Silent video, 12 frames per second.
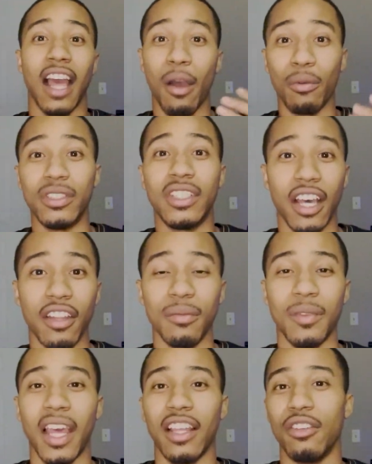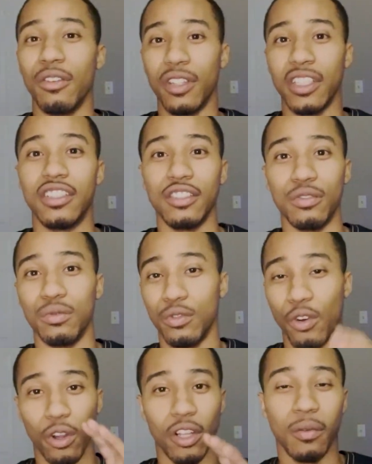I would tell them that this is
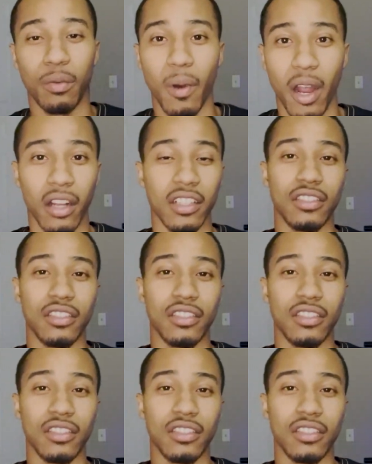Orland Park,